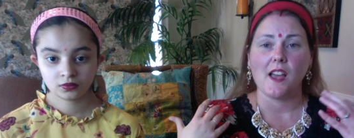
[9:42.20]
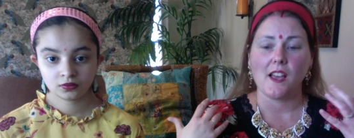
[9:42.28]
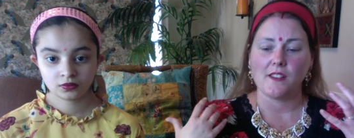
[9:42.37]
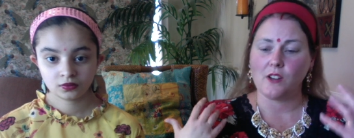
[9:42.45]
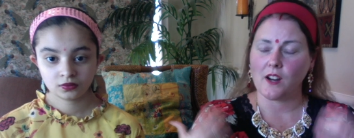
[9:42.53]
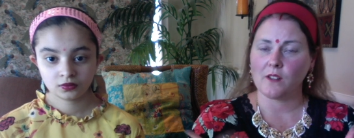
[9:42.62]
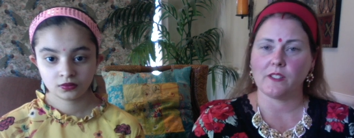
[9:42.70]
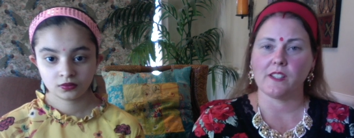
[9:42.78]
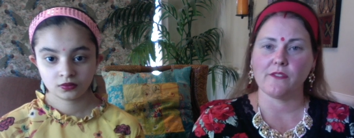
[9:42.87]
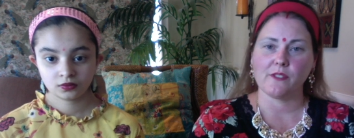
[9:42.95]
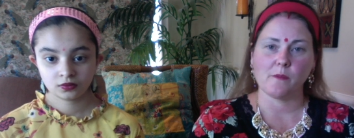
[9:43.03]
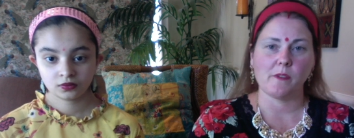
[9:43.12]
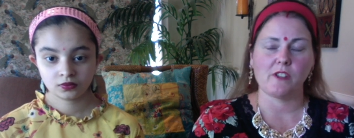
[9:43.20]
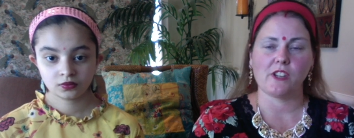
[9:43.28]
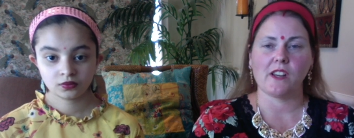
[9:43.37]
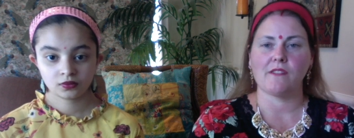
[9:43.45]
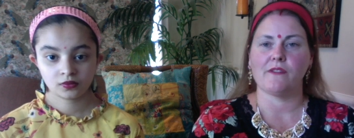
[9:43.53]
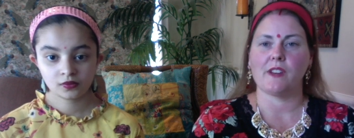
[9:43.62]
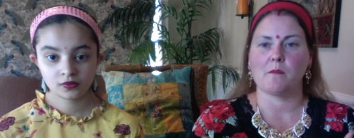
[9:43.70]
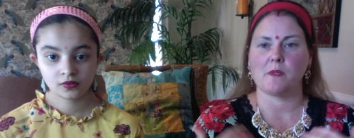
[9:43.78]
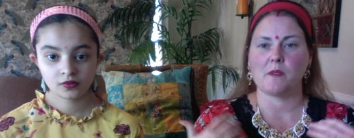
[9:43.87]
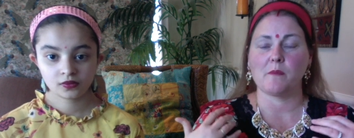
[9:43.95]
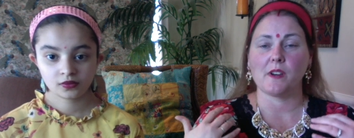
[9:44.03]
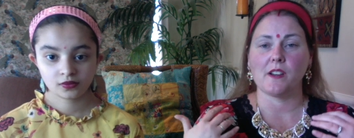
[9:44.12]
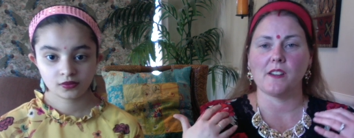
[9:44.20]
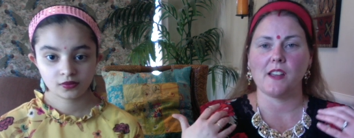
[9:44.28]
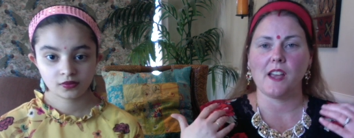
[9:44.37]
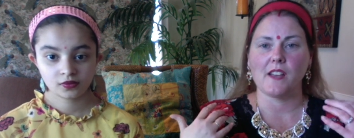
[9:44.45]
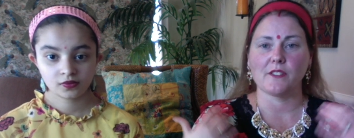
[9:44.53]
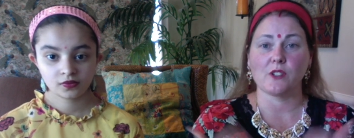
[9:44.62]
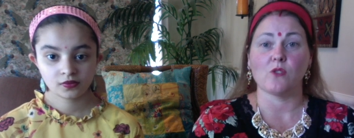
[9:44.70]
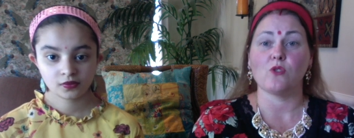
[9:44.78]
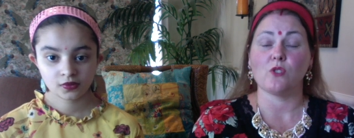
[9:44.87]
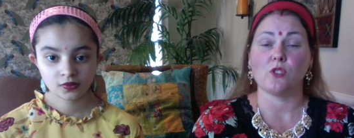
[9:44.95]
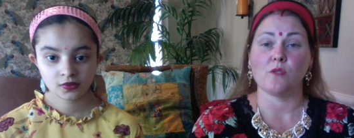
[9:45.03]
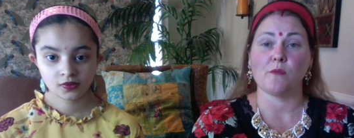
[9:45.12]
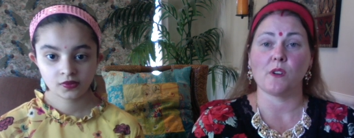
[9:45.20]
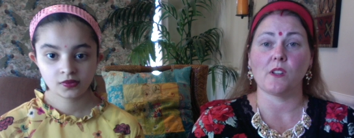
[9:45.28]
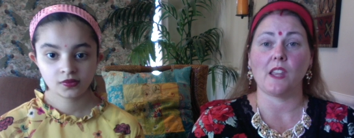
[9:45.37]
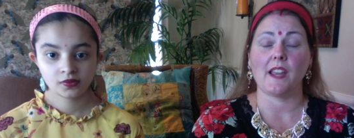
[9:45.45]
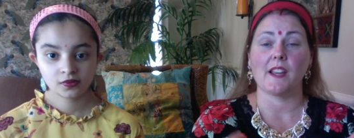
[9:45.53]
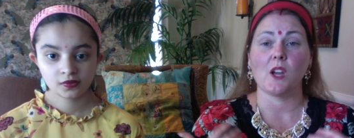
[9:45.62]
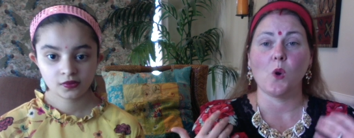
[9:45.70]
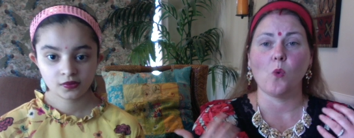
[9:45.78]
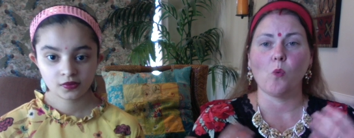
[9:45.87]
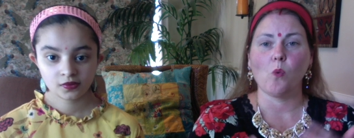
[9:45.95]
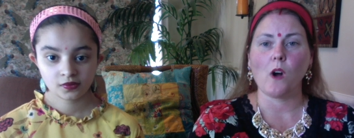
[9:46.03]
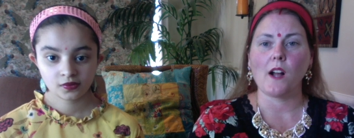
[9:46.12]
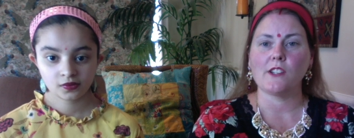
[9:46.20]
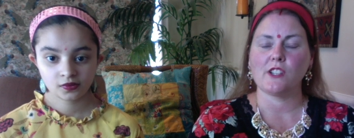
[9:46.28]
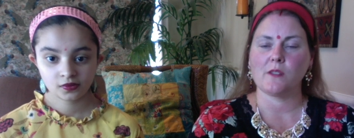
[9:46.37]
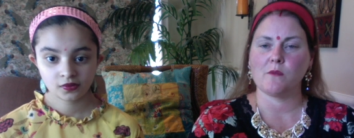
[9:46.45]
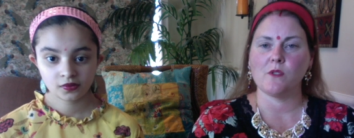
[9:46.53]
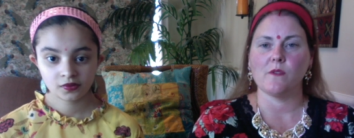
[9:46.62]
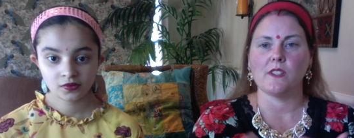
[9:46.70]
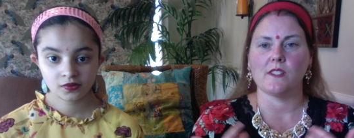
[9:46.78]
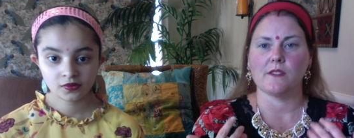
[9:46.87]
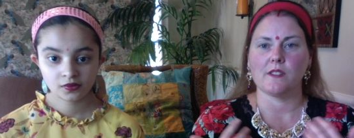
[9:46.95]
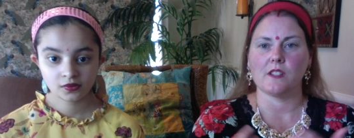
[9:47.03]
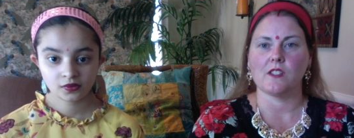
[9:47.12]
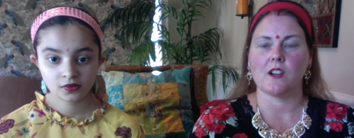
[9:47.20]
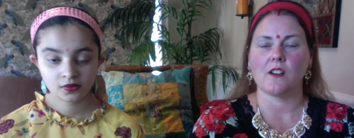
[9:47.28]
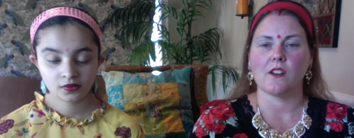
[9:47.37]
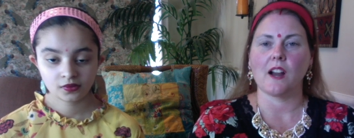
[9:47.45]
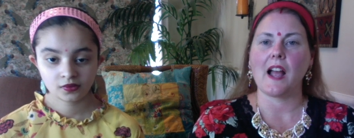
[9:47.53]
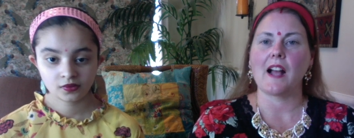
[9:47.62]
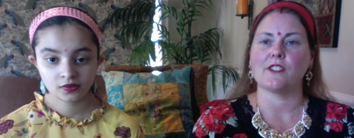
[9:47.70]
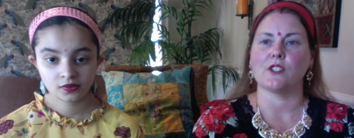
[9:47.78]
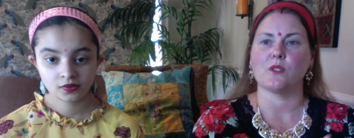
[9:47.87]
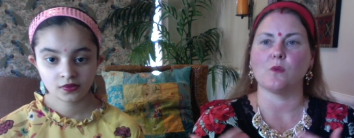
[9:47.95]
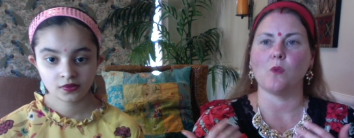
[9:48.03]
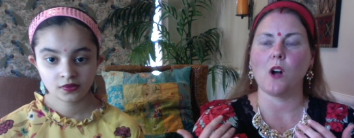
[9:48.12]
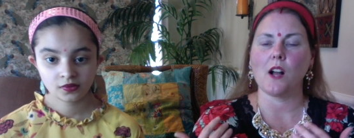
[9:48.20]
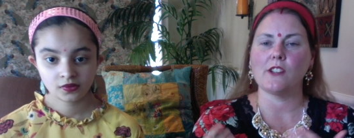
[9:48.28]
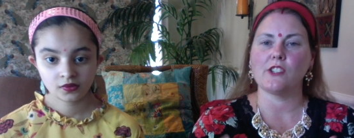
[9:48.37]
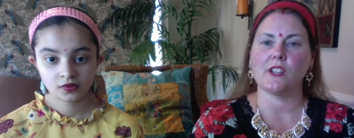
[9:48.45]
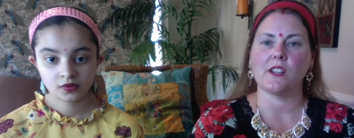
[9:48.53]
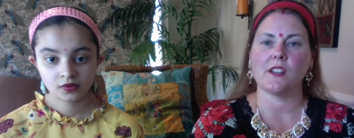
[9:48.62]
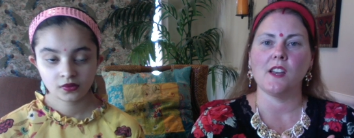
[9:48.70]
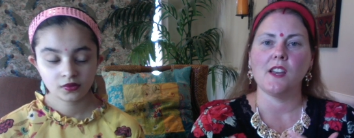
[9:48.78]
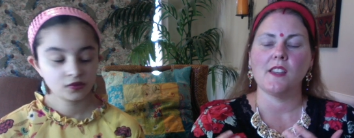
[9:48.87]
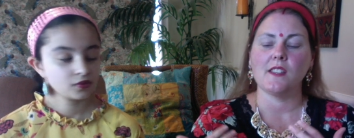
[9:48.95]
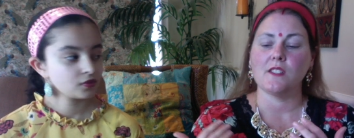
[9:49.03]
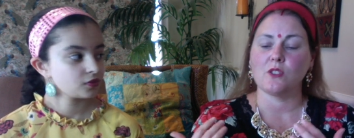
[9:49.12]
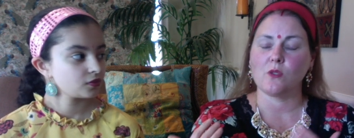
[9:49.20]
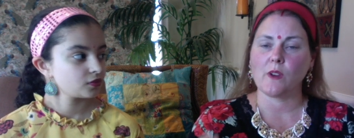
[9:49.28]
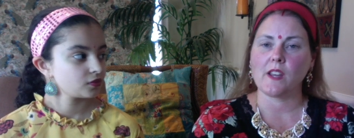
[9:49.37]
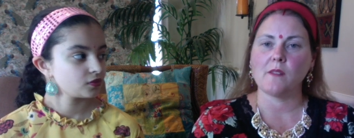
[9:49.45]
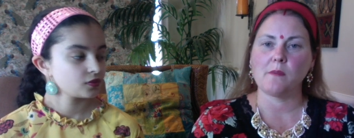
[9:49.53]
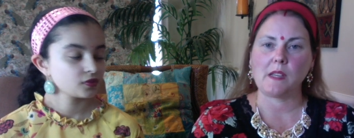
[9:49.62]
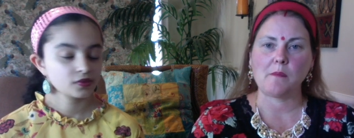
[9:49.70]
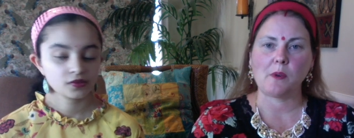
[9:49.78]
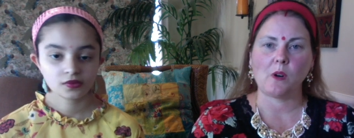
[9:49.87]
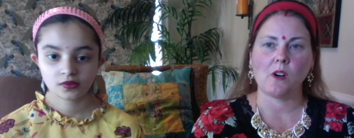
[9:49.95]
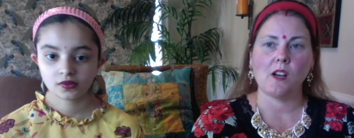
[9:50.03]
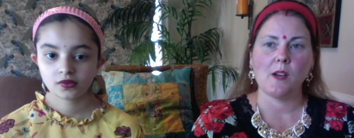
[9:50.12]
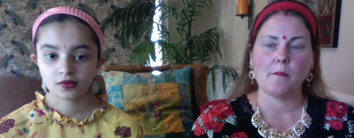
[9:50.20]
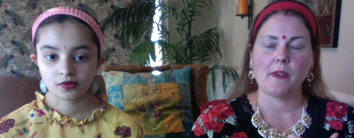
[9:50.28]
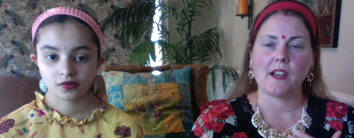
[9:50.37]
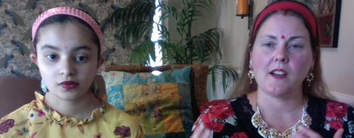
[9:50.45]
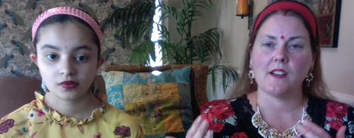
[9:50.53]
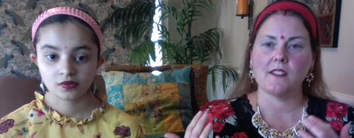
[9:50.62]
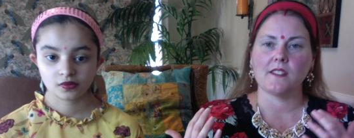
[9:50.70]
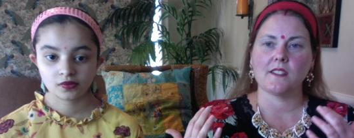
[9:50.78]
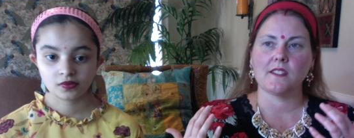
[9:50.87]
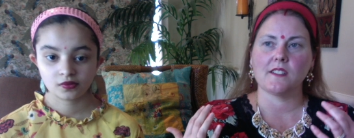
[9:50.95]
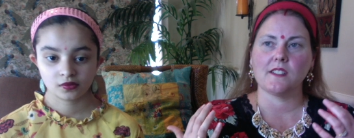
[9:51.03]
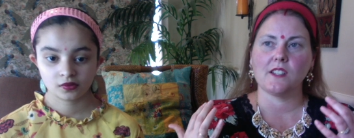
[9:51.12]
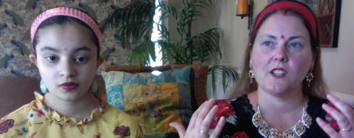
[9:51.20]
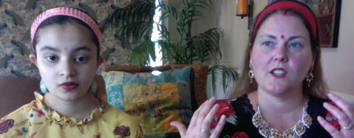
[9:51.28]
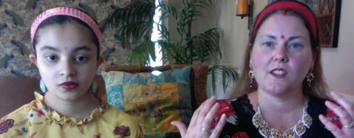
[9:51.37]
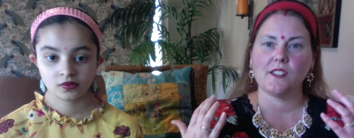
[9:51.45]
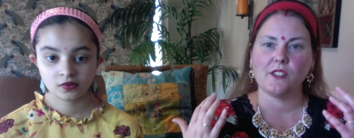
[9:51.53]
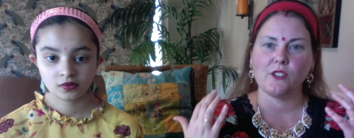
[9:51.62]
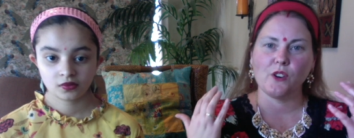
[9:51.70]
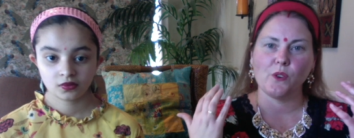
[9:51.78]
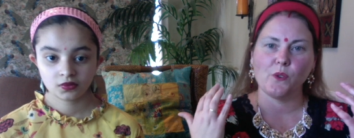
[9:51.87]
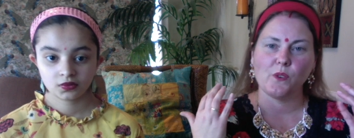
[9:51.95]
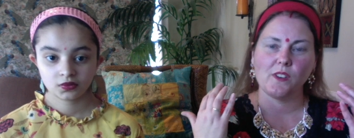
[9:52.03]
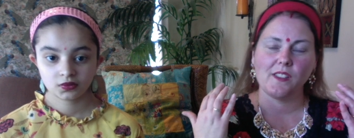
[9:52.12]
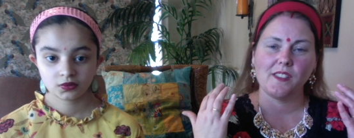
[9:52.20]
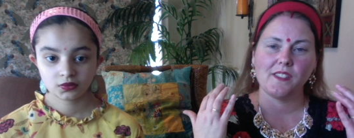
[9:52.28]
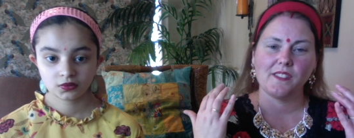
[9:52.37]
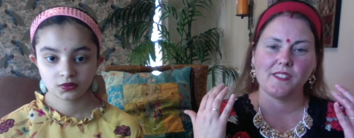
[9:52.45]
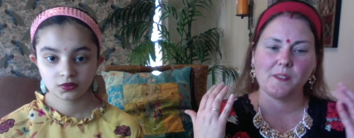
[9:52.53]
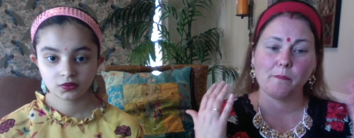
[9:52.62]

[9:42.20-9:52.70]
Speaker 1: not only from the Jan family, but as a consumer, like watching movies of these younger actors, watching these great people, because you know the